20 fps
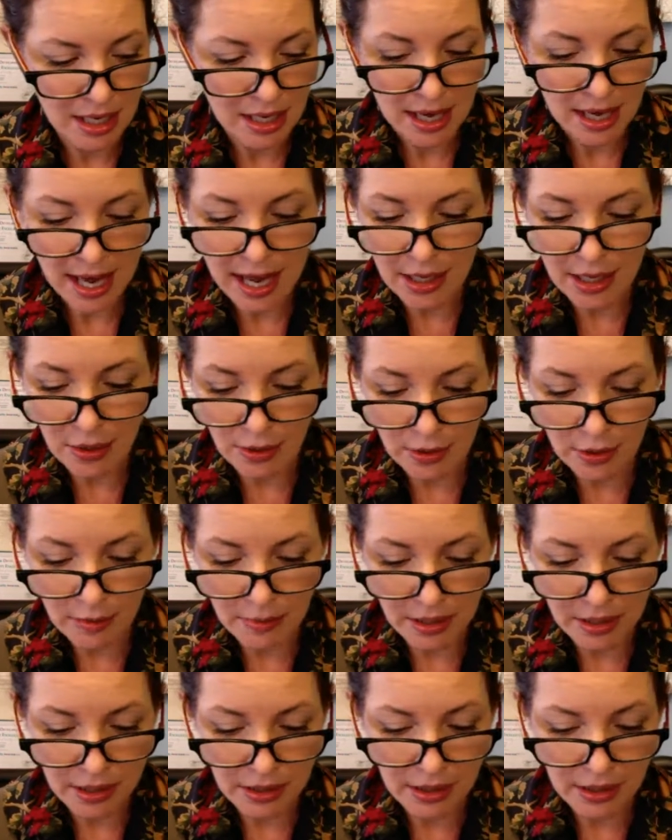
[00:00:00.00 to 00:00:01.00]
and
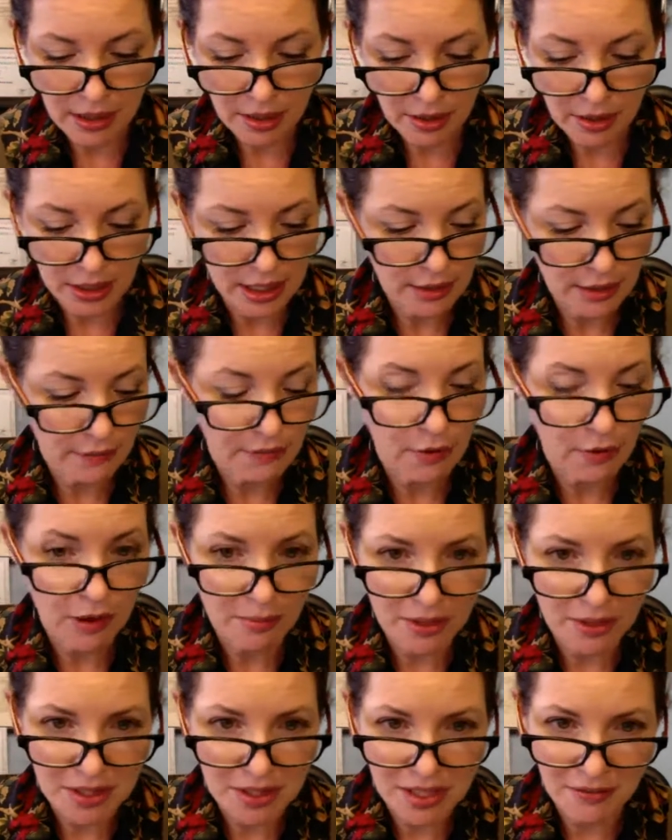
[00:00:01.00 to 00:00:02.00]
urban informal
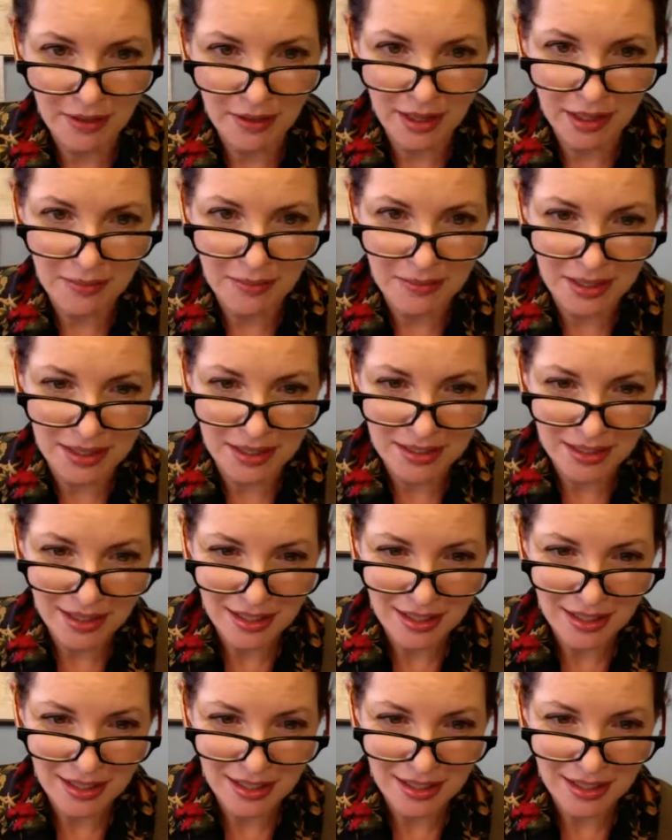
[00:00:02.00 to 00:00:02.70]
development.